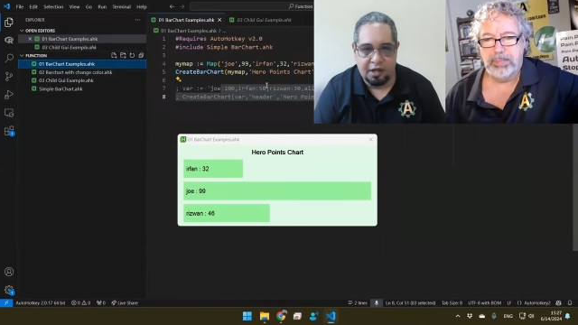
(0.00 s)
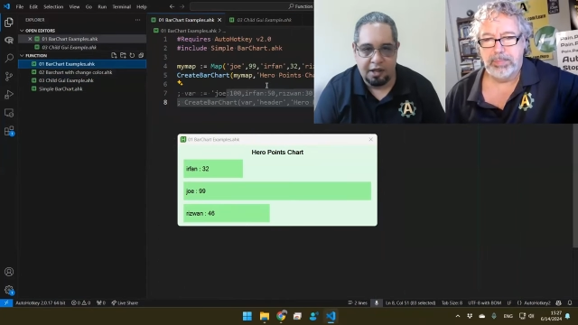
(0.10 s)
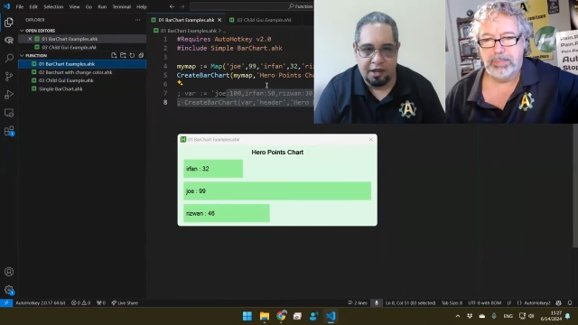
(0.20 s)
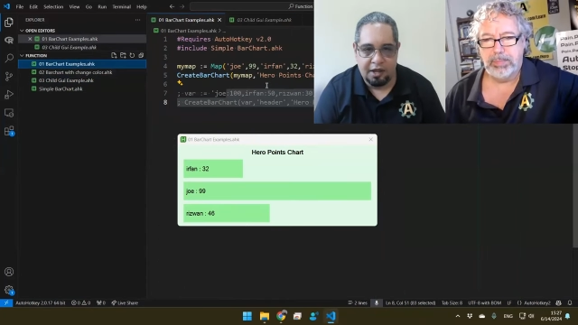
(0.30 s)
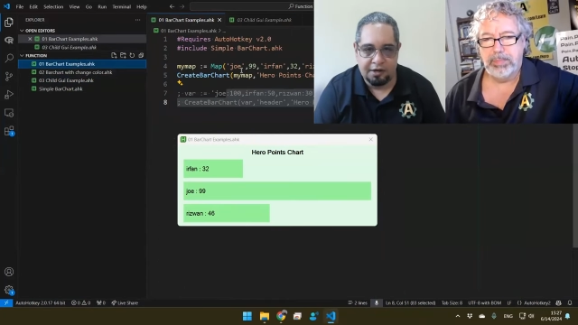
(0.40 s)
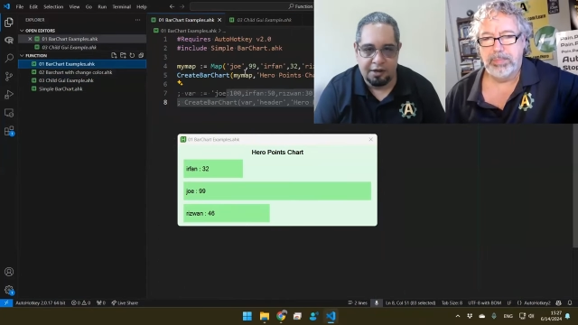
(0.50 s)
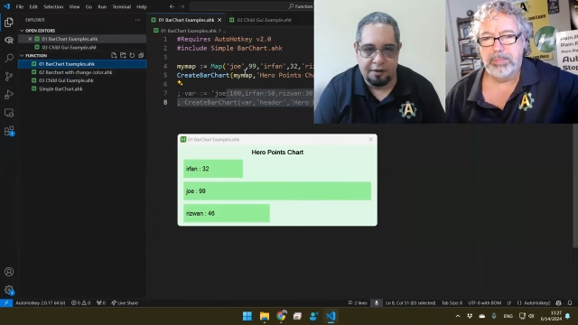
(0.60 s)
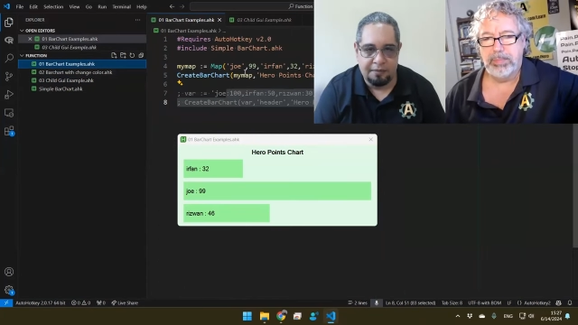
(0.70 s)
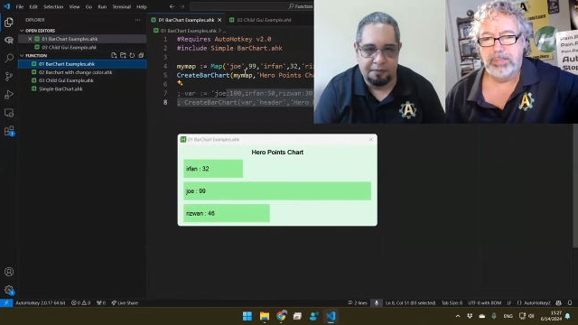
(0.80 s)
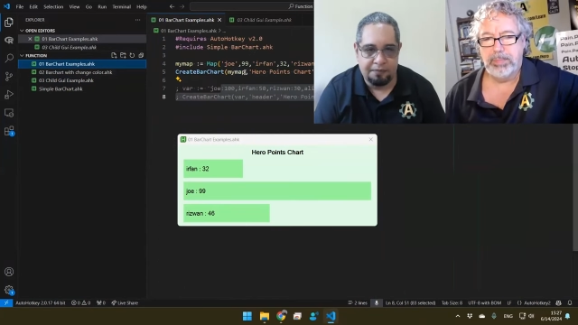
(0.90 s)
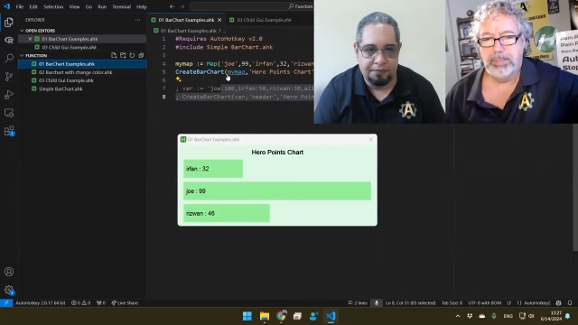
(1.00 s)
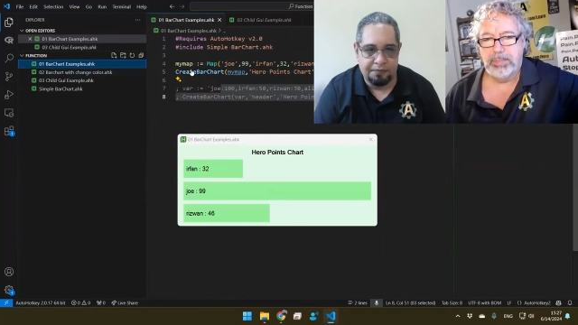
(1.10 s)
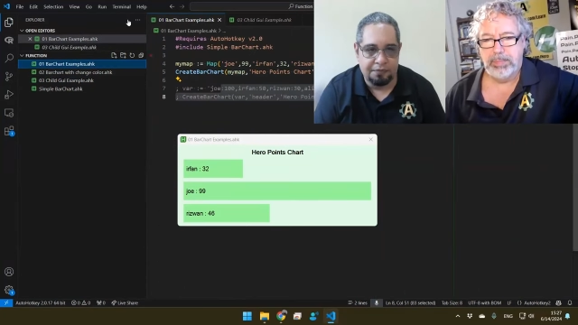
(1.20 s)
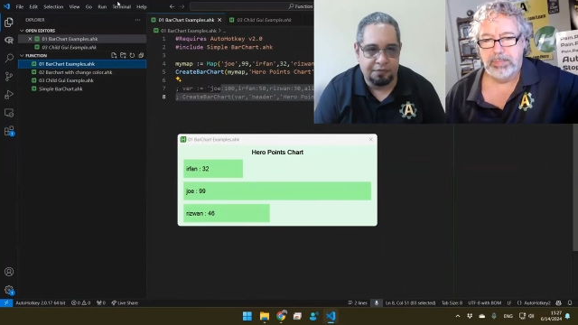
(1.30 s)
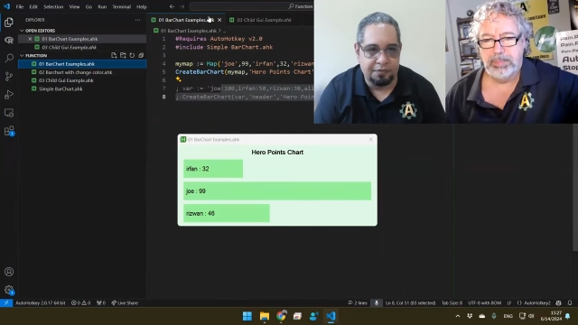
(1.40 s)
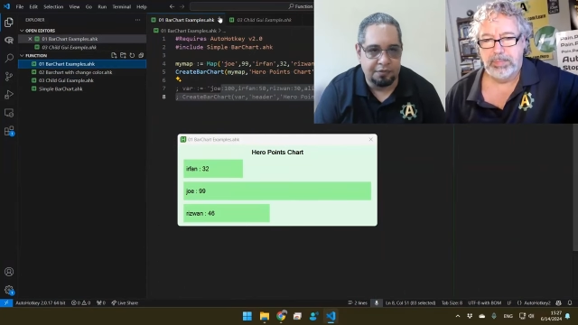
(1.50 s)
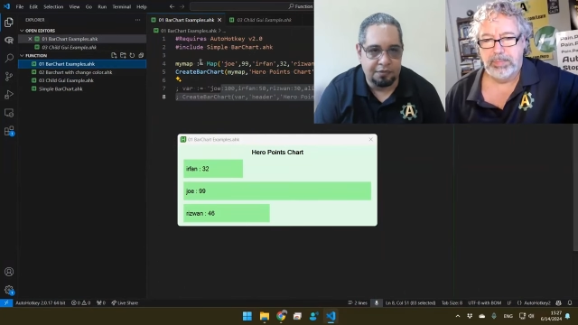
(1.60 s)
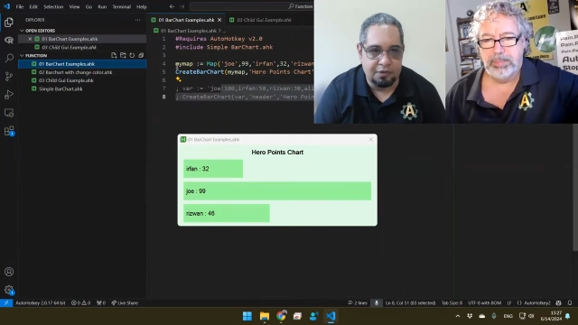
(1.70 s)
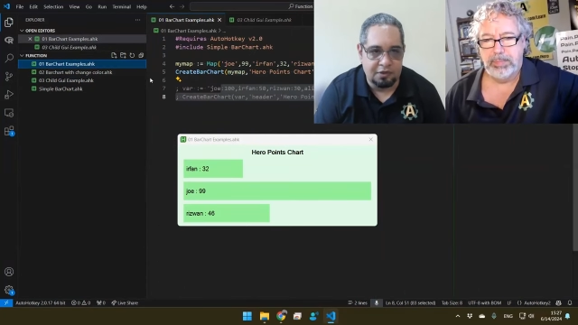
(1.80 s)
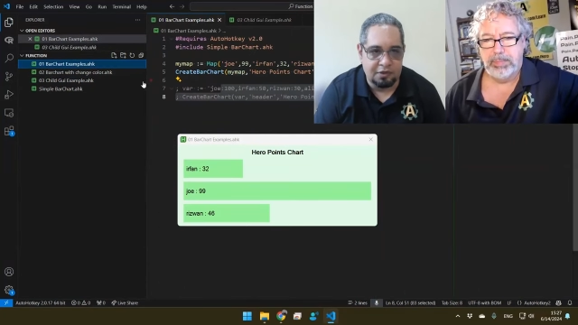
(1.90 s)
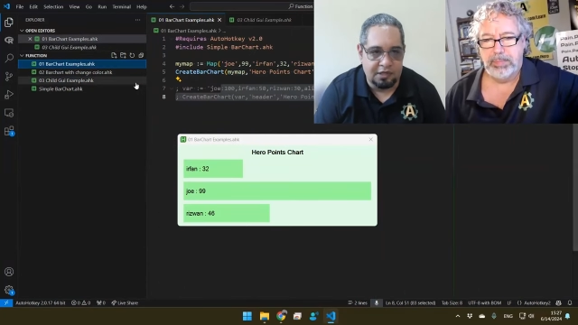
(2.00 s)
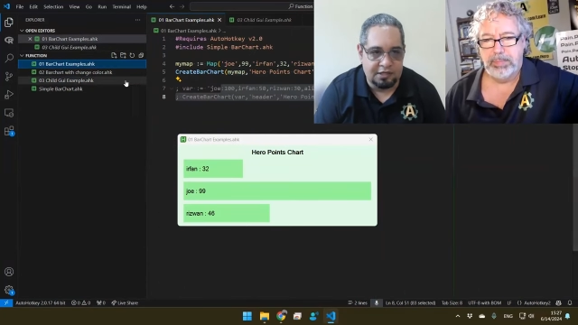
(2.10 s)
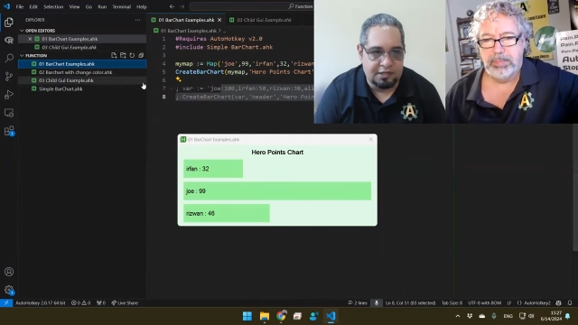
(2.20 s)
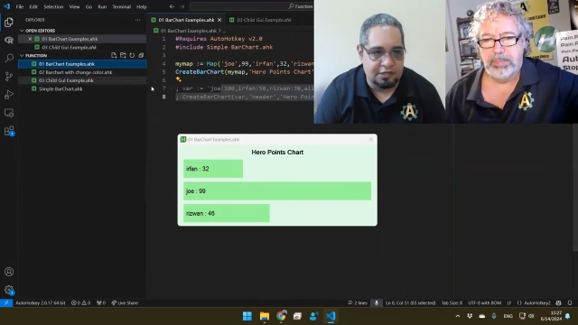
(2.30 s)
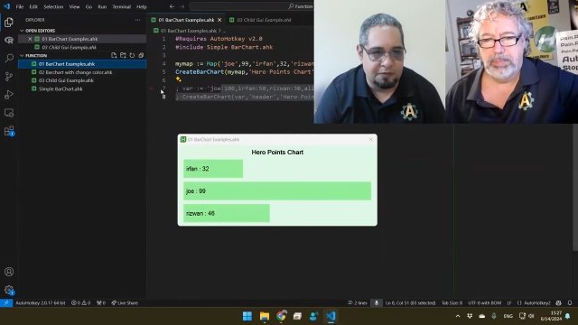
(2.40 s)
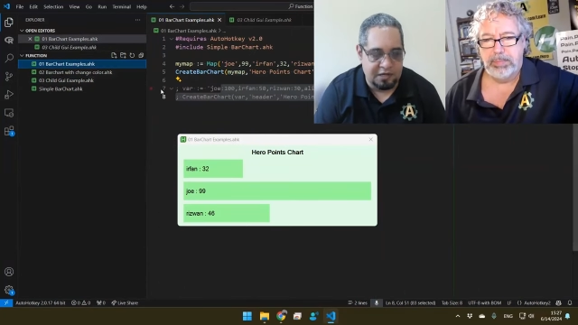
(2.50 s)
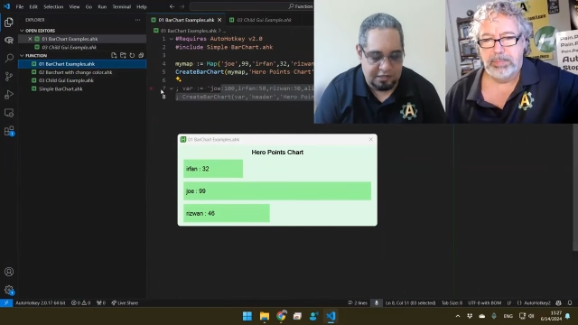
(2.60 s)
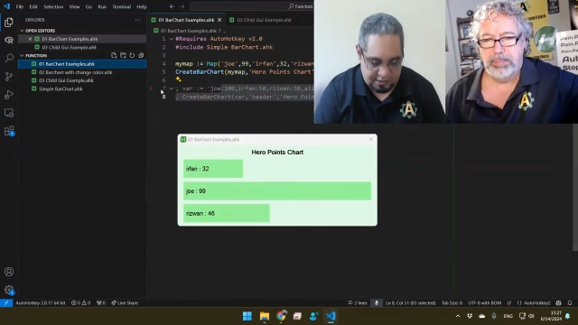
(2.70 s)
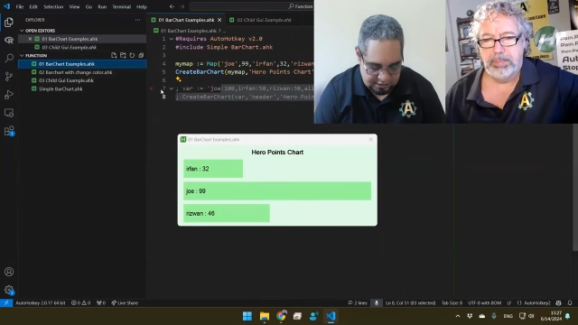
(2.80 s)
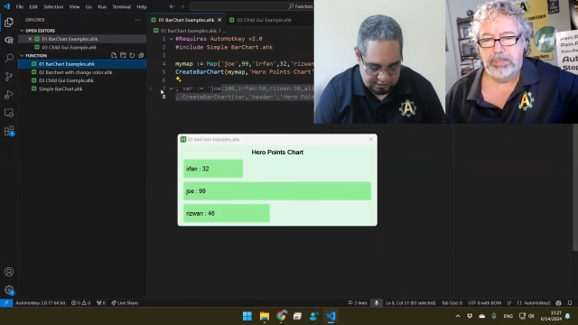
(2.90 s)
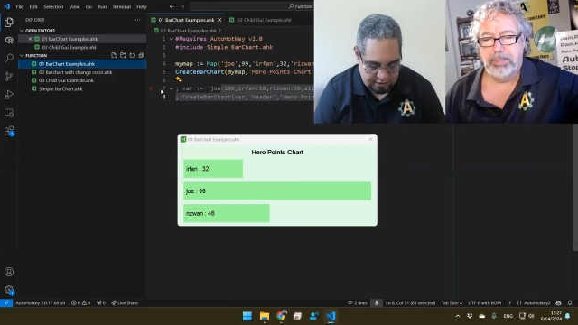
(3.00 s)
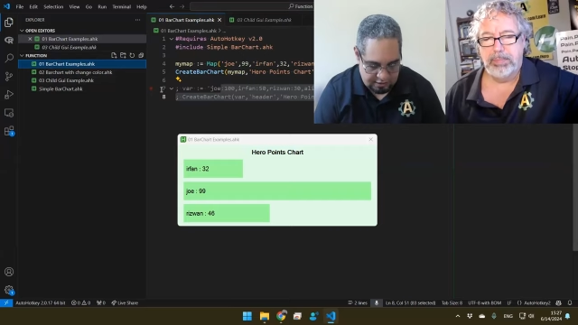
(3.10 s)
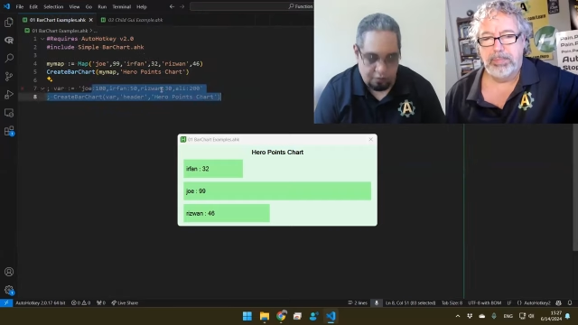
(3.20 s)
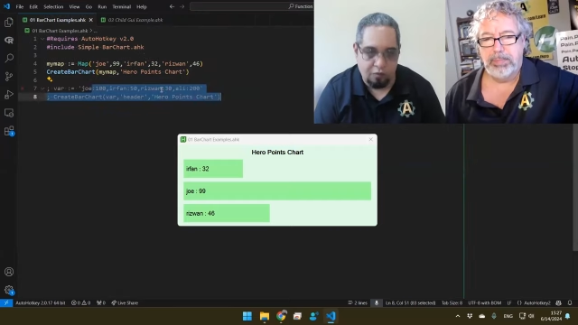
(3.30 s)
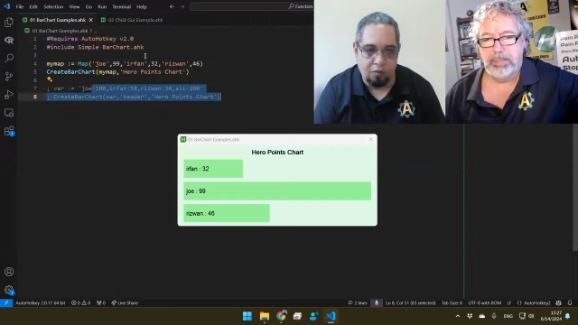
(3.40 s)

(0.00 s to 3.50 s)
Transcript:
Speaker 1: and um, this is basically